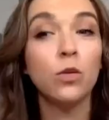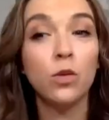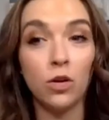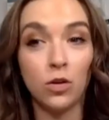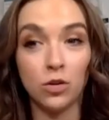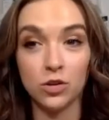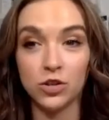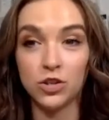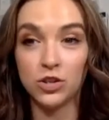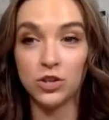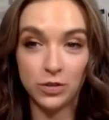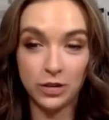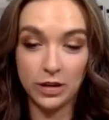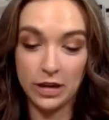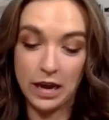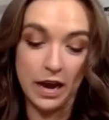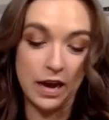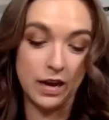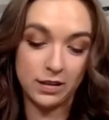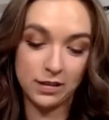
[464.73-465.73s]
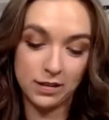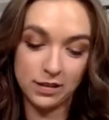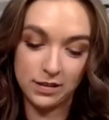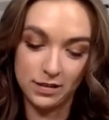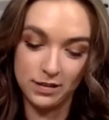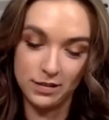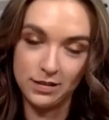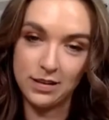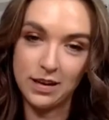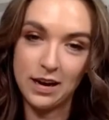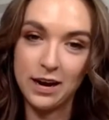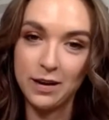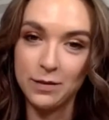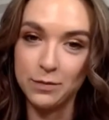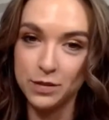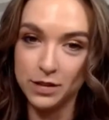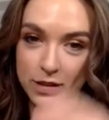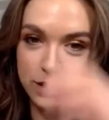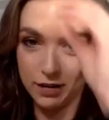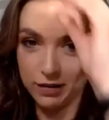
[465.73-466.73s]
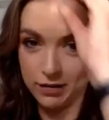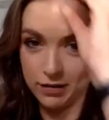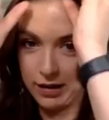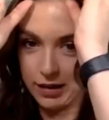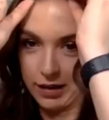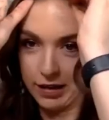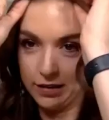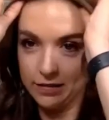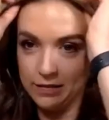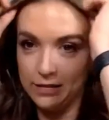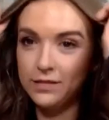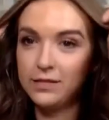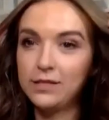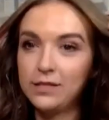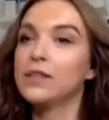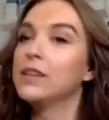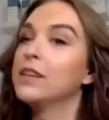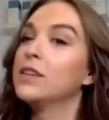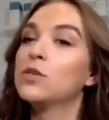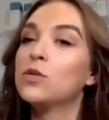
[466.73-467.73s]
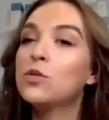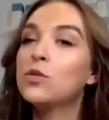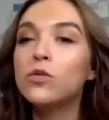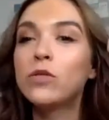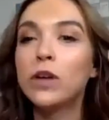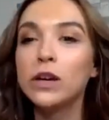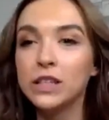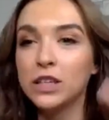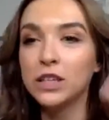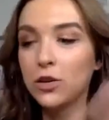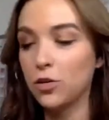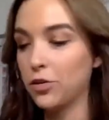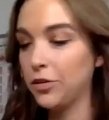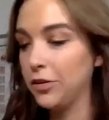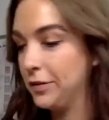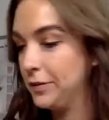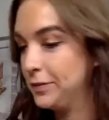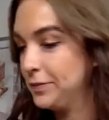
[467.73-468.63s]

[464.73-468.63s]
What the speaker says: gosh, yes, absolutely. It's already on.